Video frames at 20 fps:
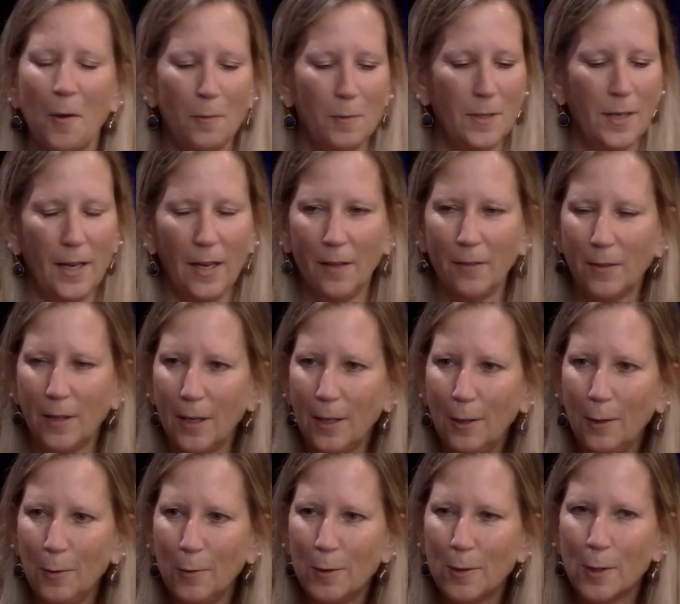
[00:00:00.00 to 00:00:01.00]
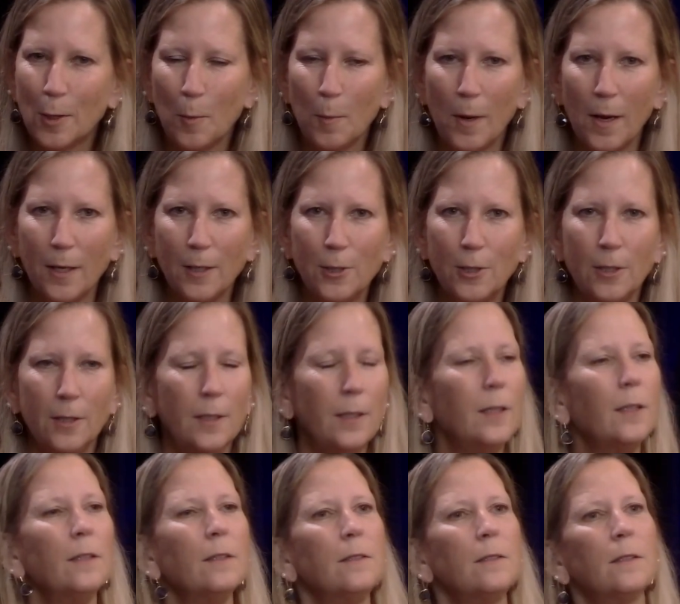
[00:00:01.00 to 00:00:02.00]
Oh, Dan, thank you so much. It
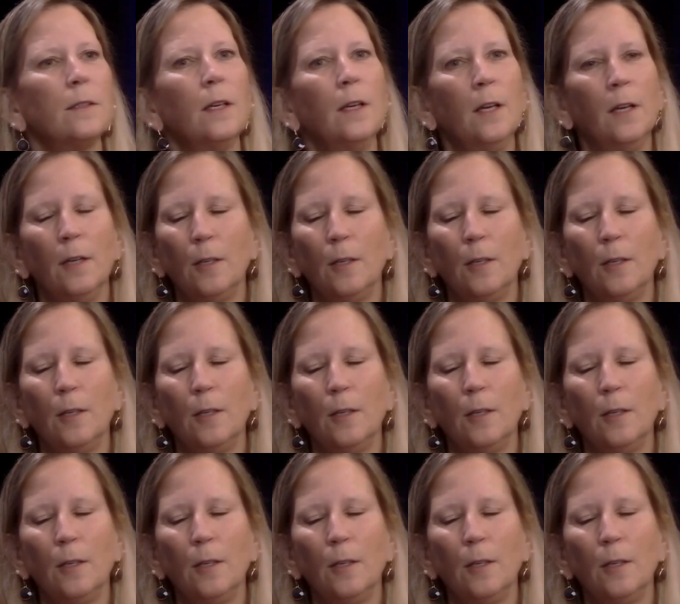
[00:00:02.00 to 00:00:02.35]
is